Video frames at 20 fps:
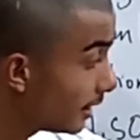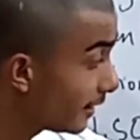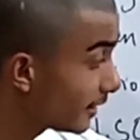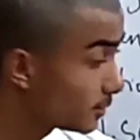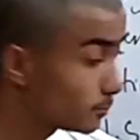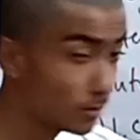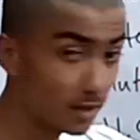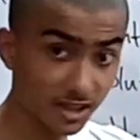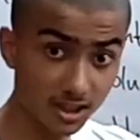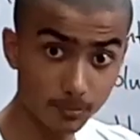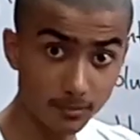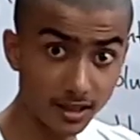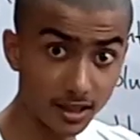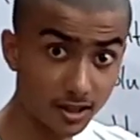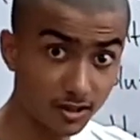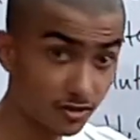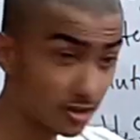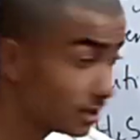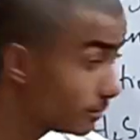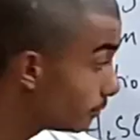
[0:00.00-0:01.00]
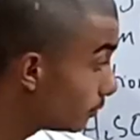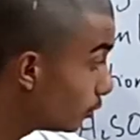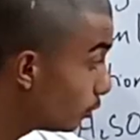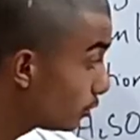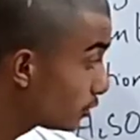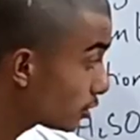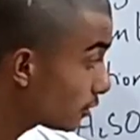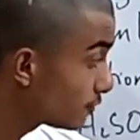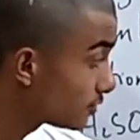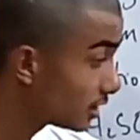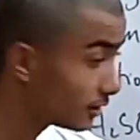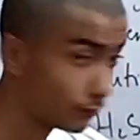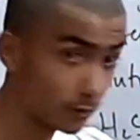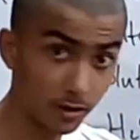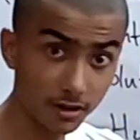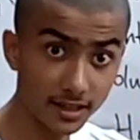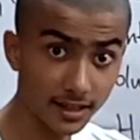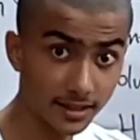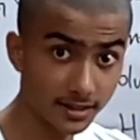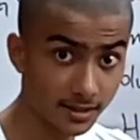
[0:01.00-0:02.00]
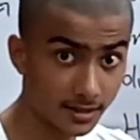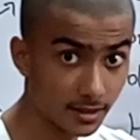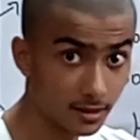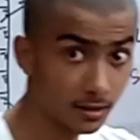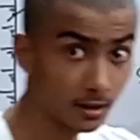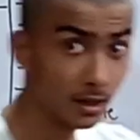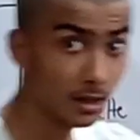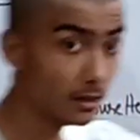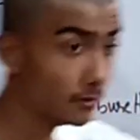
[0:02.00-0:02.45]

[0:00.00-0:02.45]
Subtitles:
exponential -3 moles of sulfuric acid,